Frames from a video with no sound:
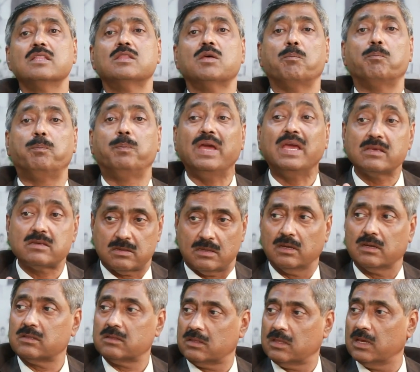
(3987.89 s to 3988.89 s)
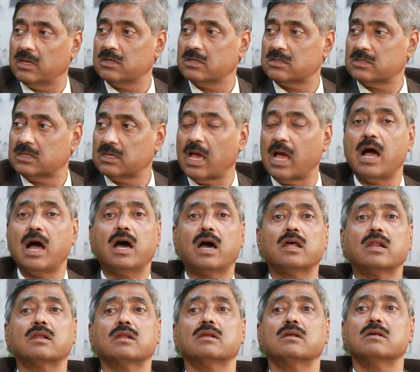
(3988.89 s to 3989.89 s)
the basic things
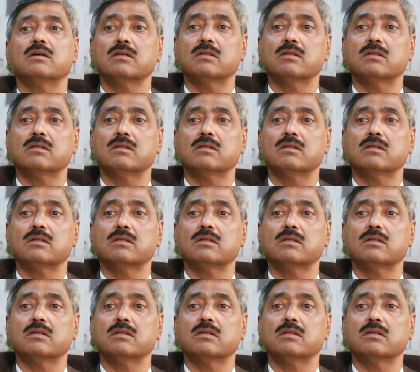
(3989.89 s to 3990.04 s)
are